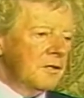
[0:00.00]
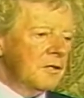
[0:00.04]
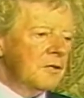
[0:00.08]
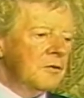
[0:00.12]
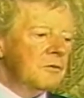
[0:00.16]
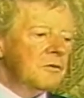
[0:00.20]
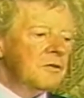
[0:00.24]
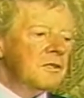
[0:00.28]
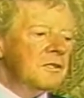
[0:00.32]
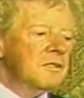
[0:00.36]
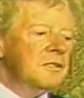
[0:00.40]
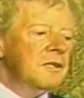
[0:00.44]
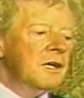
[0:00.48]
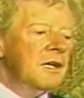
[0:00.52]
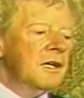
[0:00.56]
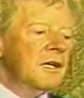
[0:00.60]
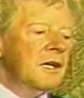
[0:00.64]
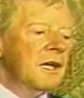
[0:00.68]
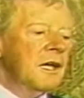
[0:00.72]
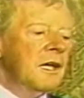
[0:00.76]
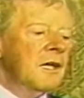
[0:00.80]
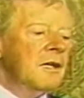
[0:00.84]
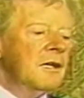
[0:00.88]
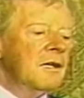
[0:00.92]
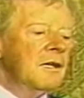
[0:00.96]
You can take
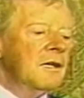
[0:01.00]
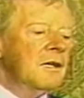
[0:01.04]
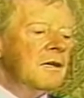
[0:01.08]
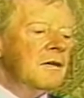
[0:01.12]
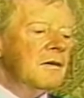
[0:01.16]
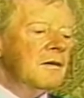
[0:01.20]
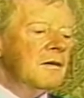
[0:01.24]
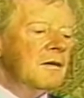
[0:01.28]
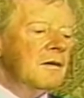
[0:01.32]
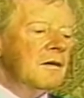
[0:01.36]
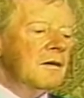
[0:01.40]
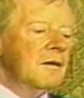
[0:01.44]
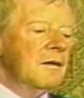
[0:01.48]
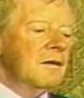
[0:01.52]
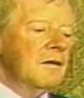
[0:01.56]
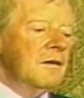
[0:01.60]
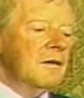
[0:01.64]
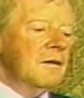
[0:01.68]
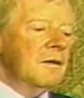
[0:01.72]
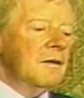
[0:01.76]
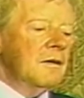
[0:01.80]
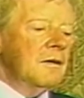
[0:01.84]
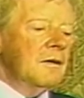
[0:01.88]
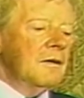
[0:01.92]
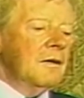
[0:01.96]
any
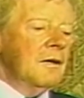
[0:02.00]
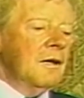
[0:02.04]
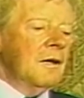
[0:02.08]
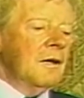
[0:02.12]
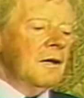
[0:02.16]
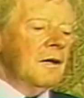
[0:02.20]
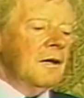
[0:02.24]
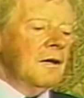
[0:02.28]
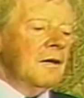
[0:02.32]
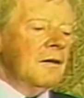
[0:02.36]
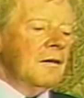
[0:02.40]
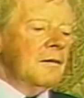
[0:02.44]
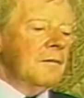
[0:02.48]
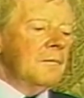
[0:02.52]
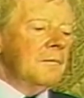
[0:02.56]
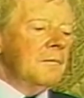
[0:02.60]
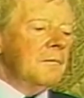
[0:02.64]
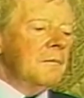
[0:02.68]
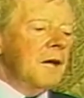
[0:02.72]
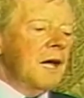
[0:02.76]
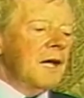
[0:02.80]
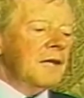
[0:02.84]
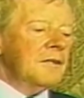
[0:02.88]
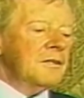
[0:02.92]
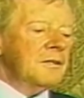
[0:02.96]

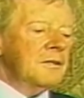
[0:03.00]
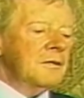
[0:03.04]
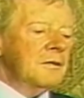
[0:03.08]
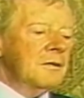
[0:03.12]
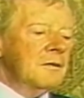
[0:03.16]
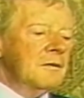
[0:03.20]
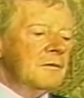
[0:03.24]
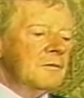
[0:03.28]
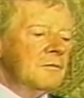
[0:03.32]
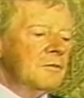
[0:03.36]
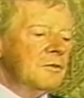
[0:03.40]
matter,